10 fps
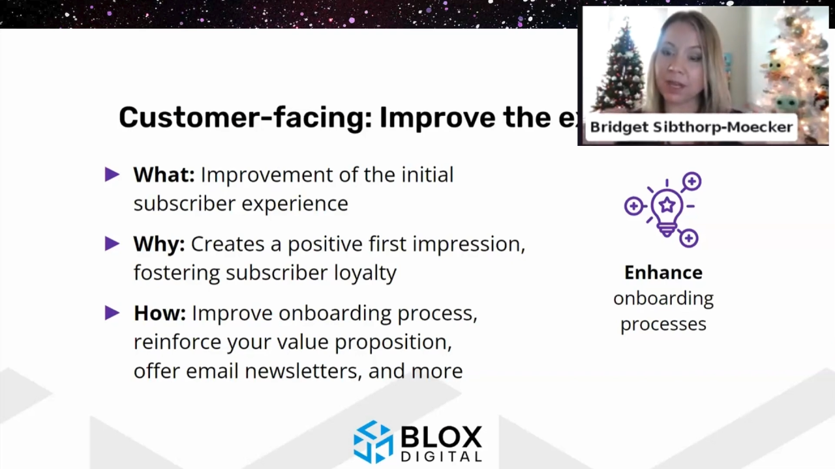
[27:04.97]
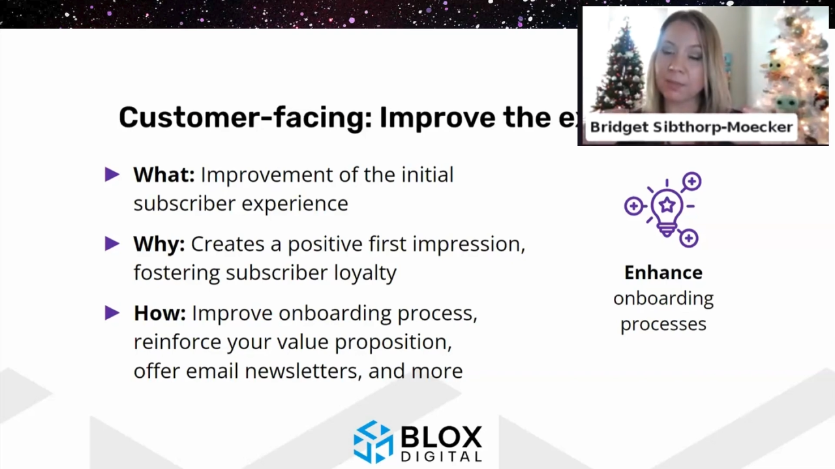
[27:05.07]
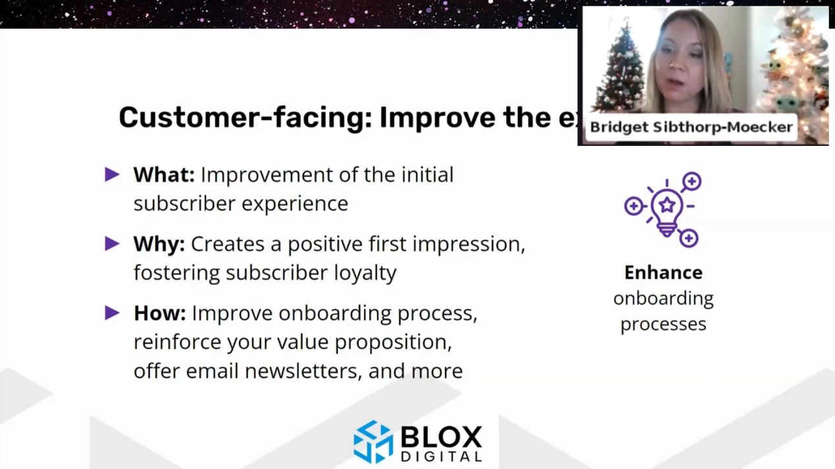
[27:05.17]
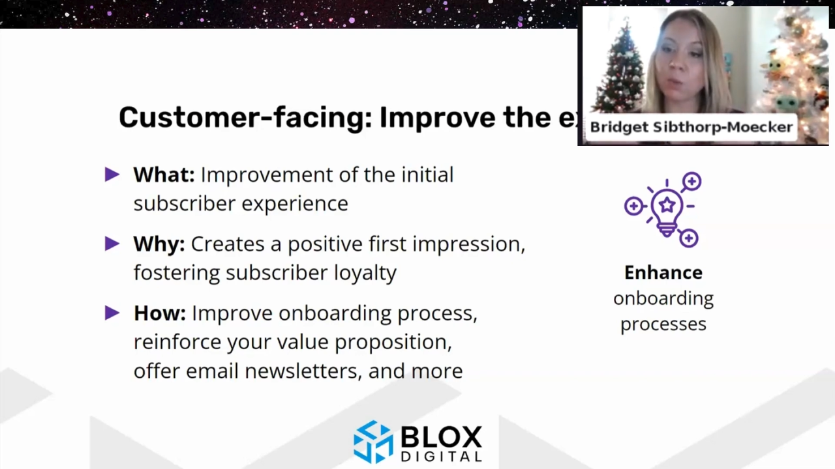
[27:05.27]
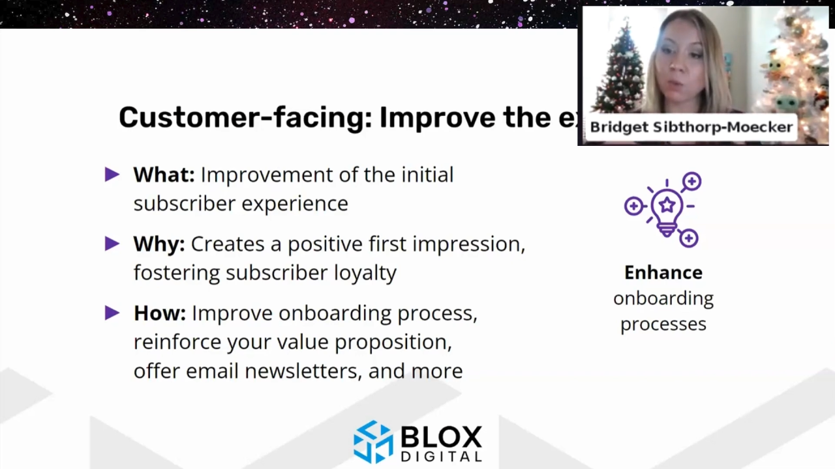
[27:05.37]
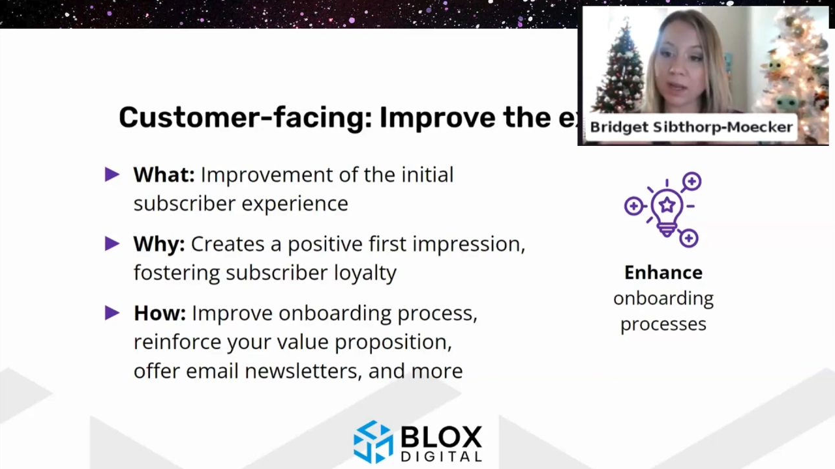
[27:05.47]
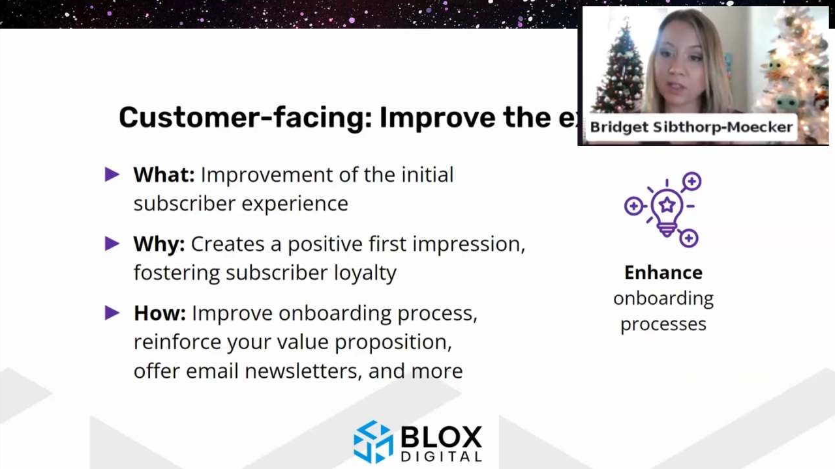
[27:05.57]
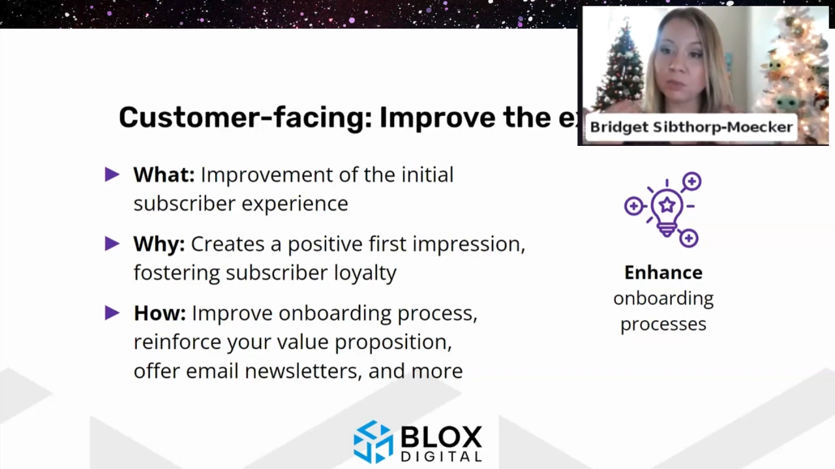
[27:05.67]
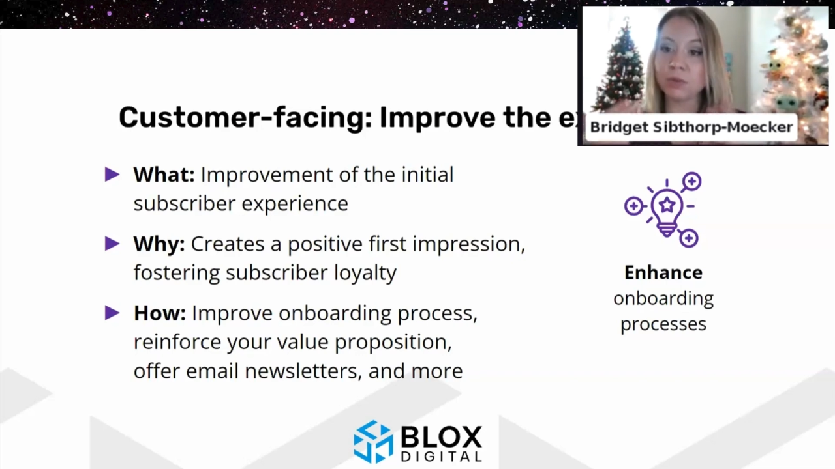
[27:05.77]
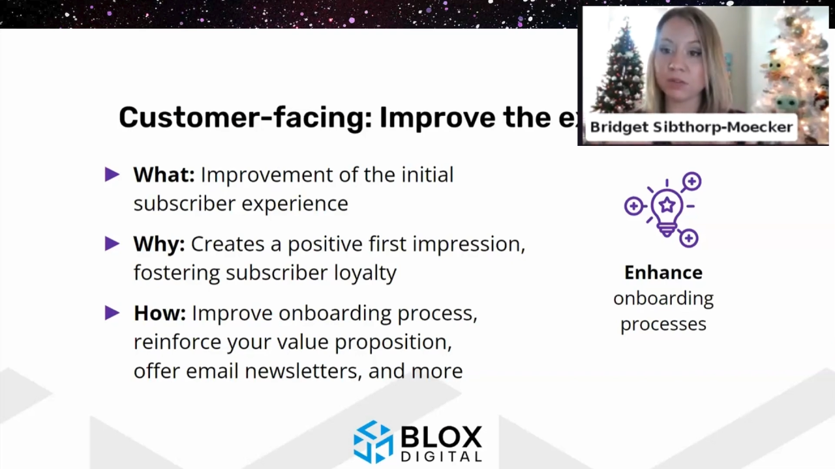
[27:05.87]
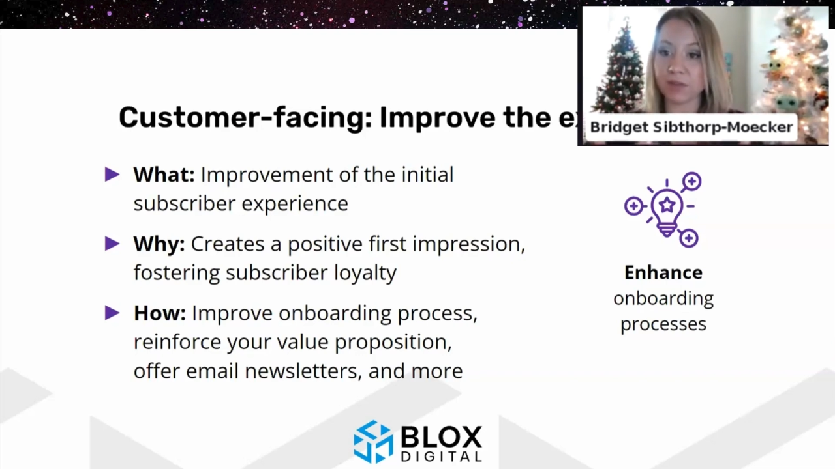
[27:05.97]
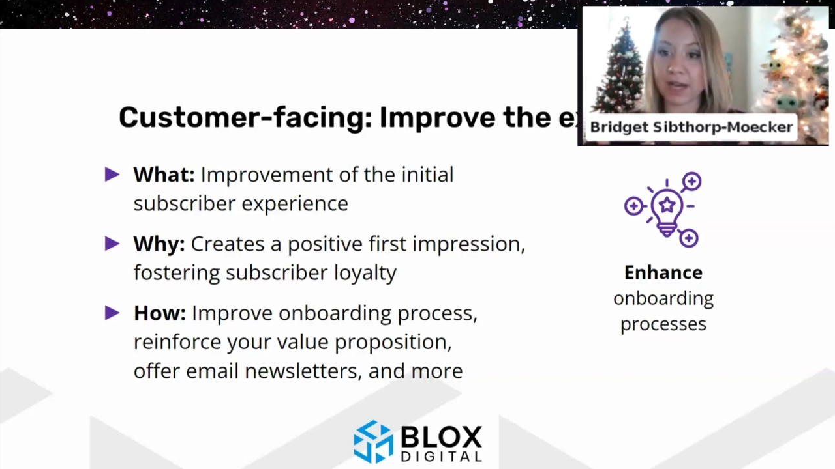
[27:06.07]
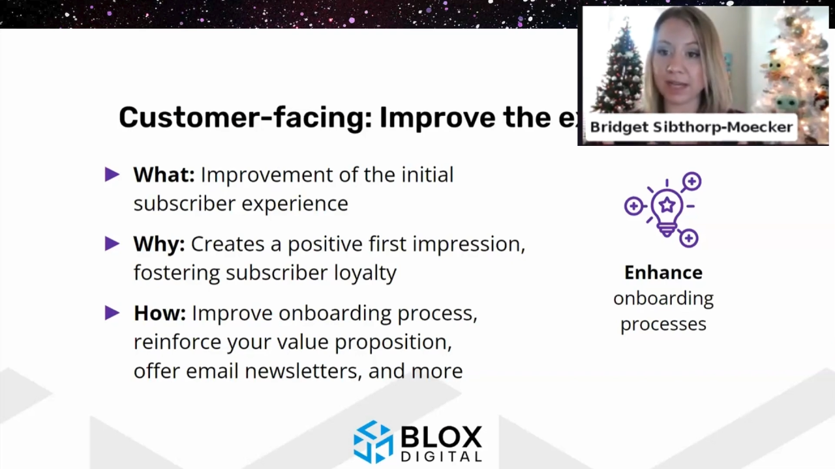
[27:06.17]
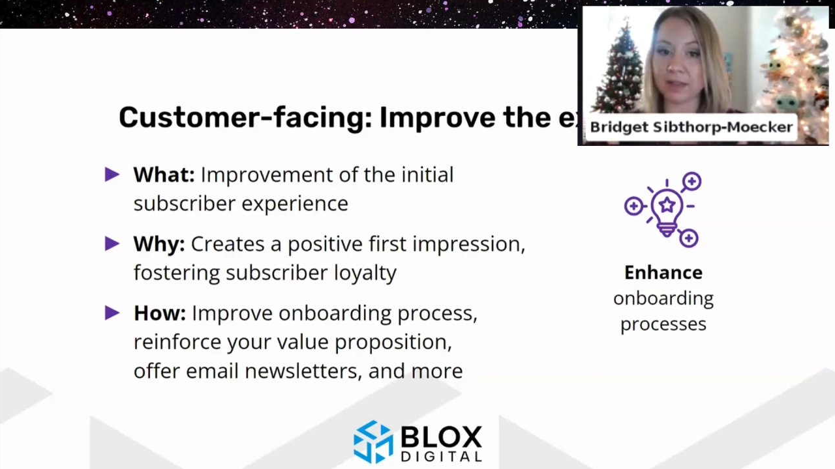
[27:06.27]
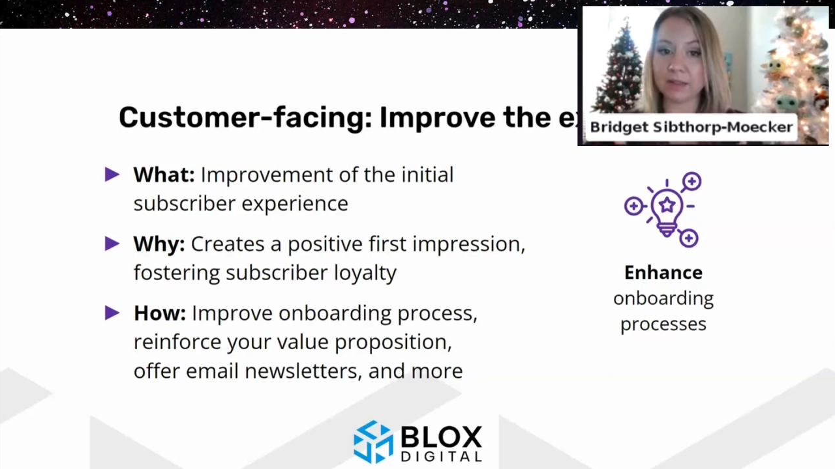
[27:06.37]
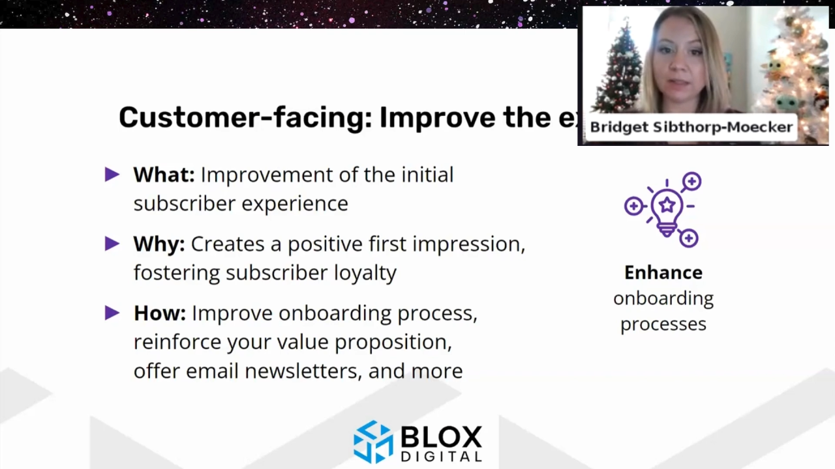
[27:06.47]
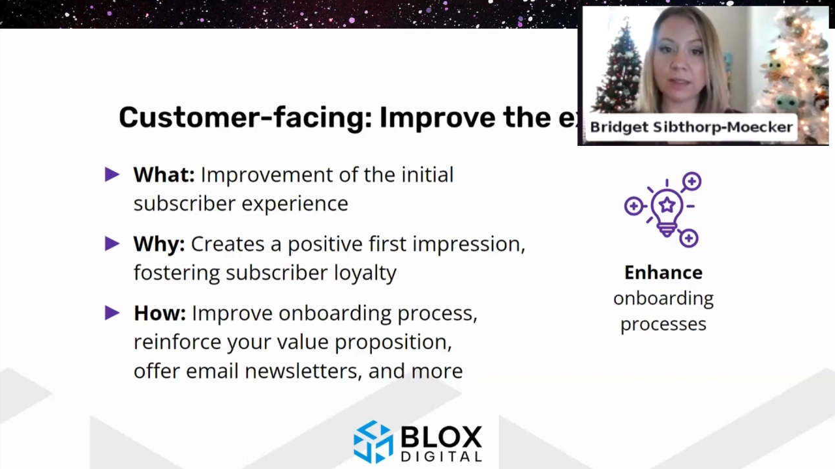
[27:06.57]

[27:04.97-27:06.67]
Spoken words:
about what you provide.